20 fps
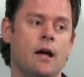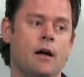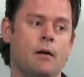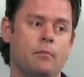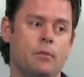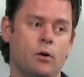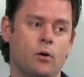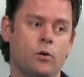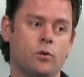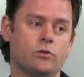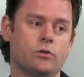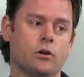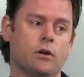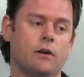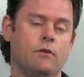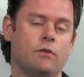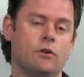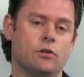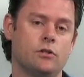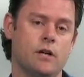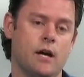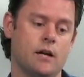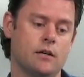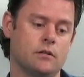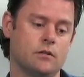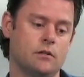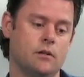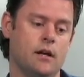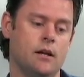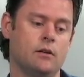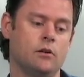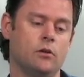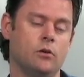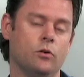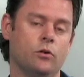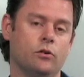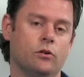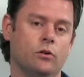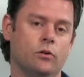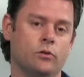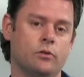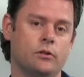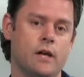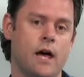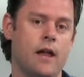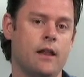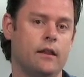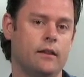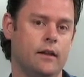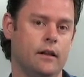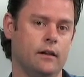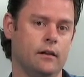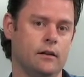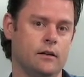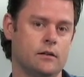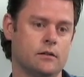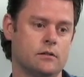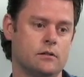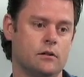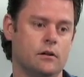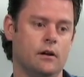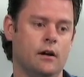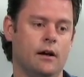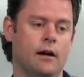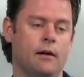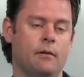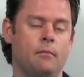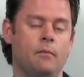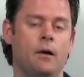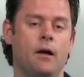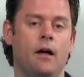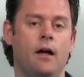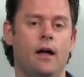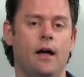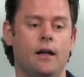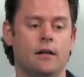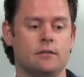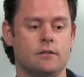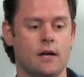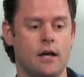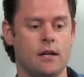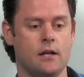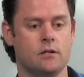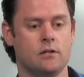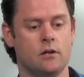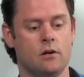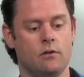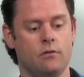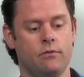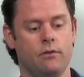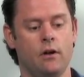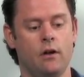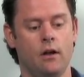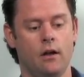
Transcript: but it also give you a chance to then look down at that list and say to yourself,